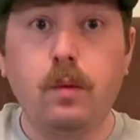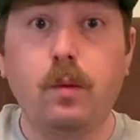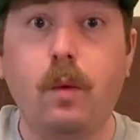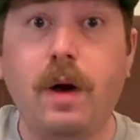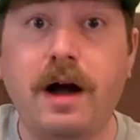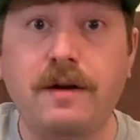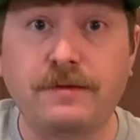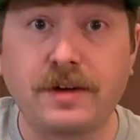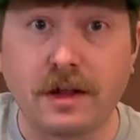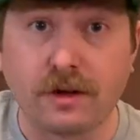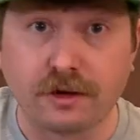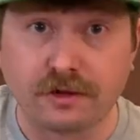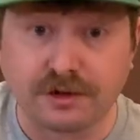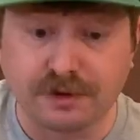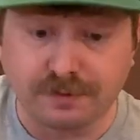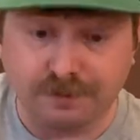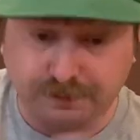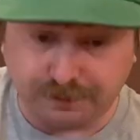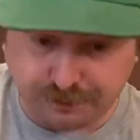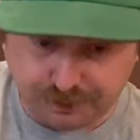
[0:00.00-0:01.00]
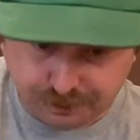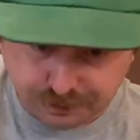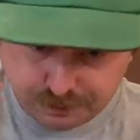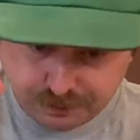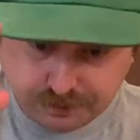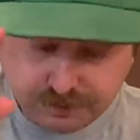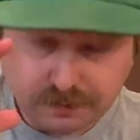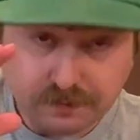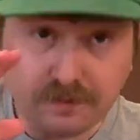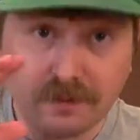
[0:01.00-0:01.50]
Wow, fellas.
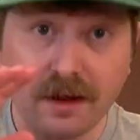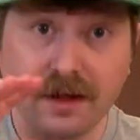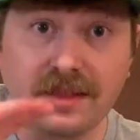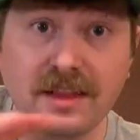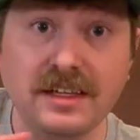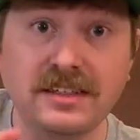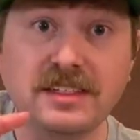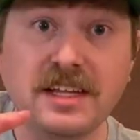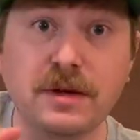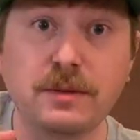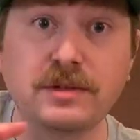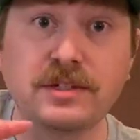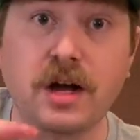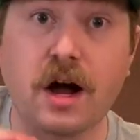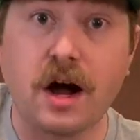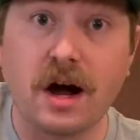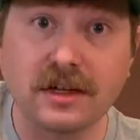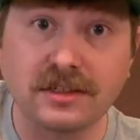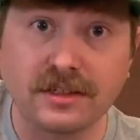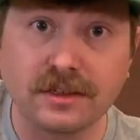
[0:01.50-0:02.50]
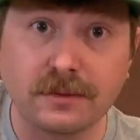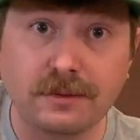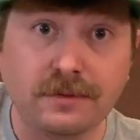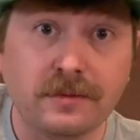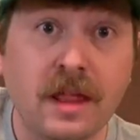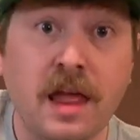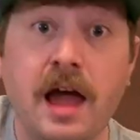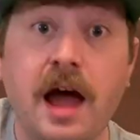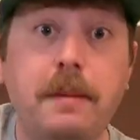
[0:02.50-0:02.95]
This thing was awesome.